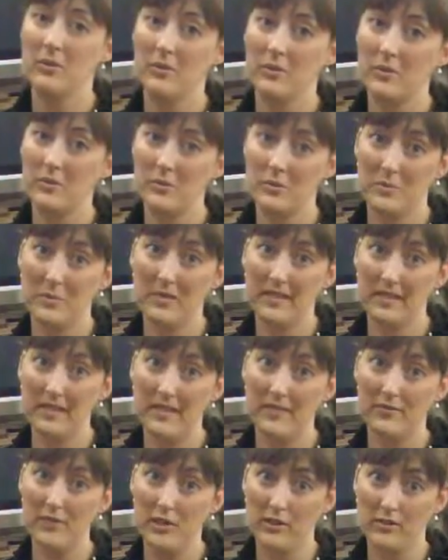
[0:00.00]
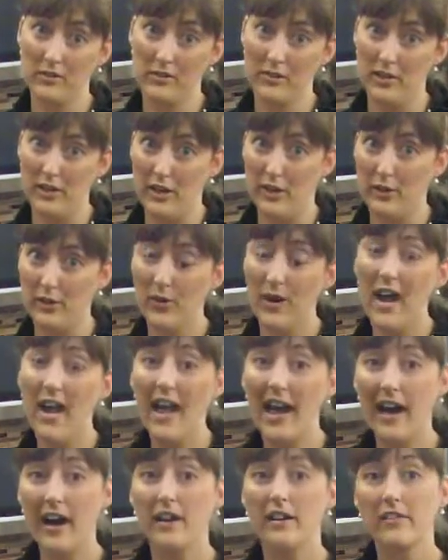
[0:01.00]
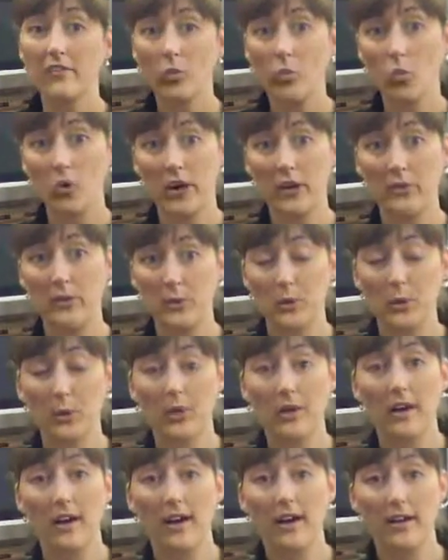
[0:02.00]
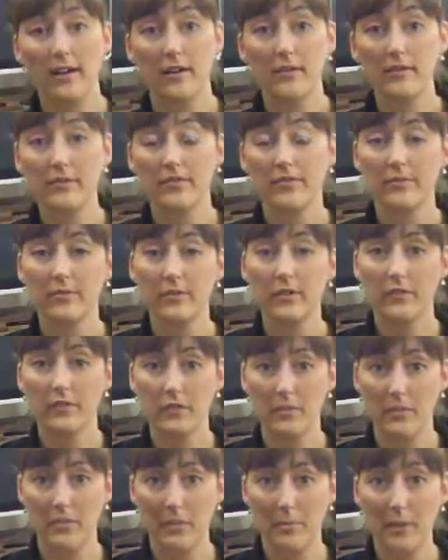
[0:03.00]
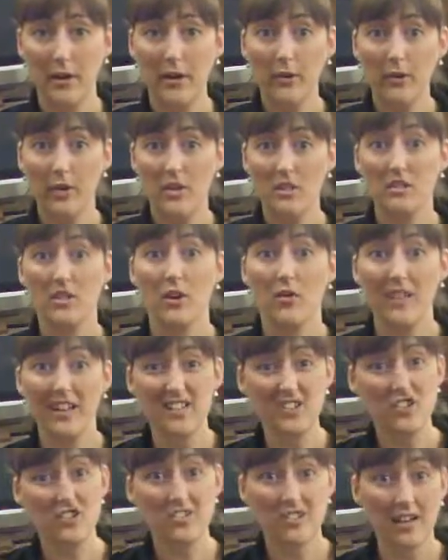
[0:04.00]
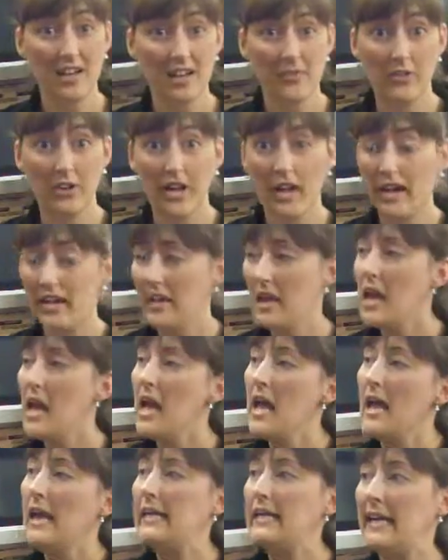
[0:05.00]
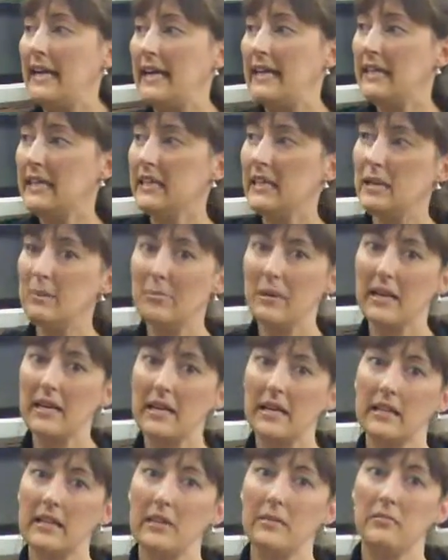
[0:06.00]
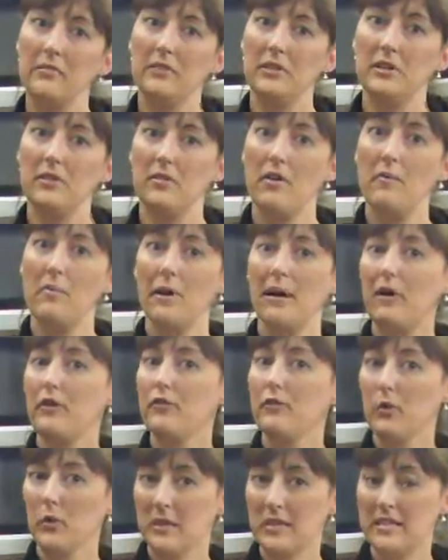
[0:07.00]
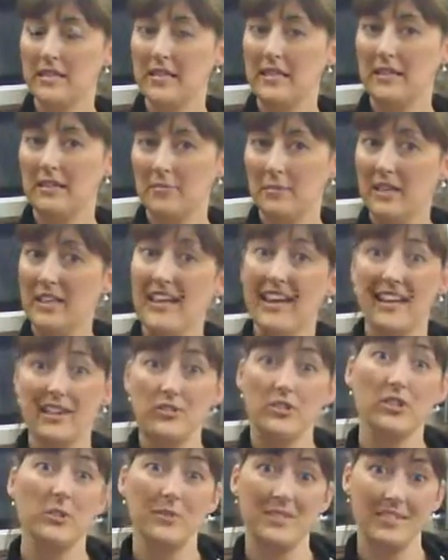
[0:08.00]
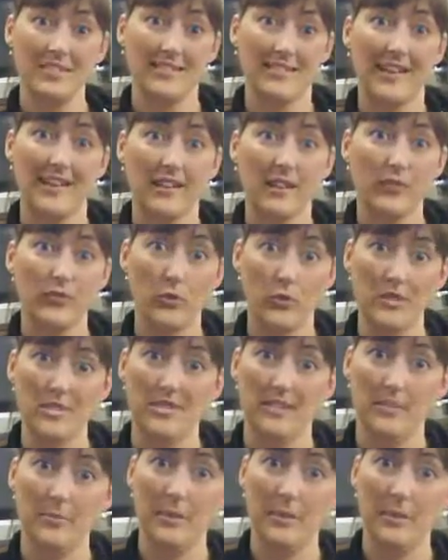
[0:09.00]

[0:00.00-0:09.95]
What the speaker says: rolls with the leftover dough out of 1 roll of refrigerated pie crust. So that's just kind of a guide. And I ended up baking them for about 14 minutes. Actually, it was exactly 14